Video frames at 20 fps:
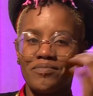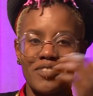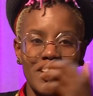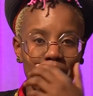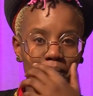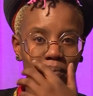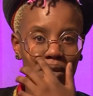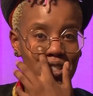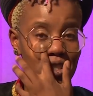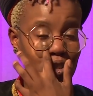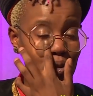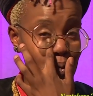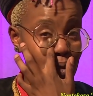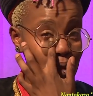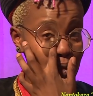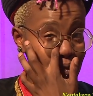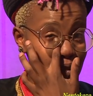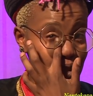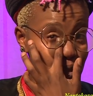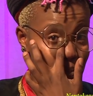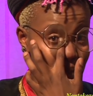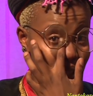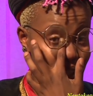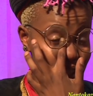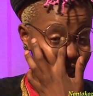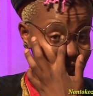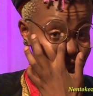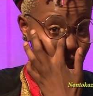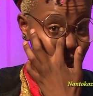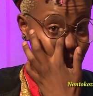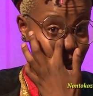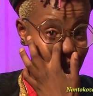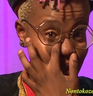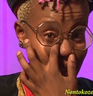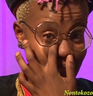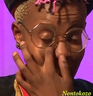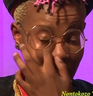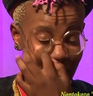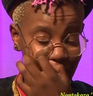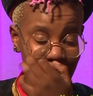it means the world to me. So